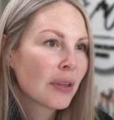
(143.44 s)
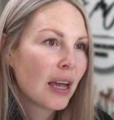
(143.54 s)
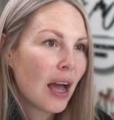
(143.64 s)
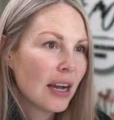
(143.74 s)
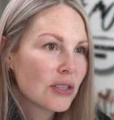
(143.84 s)

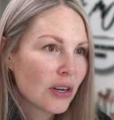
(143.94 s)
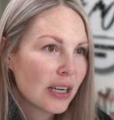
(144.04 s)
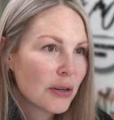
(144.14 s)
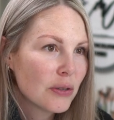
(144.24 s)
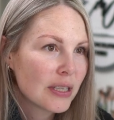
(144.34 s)
I started
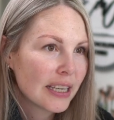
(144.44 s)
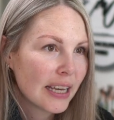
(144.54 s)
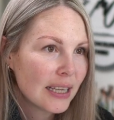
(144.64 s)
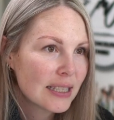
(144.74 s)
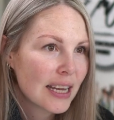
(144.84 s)
out using
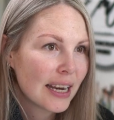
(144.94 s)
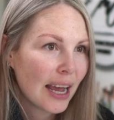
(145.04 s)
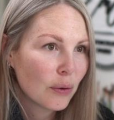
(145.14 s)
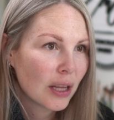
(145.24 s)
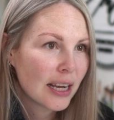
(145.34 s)
kits and
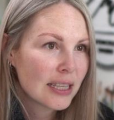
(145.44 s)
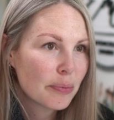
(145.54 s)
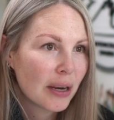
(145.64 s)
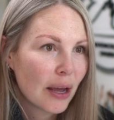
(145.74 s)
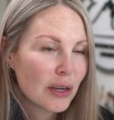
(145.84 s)
outlines,
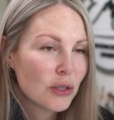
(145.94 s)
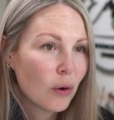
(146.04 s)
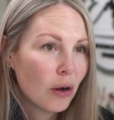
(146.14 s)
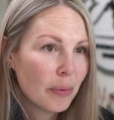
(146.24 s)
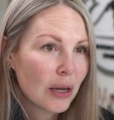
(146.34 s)
but now I do
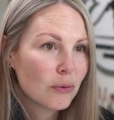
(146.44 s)
all my own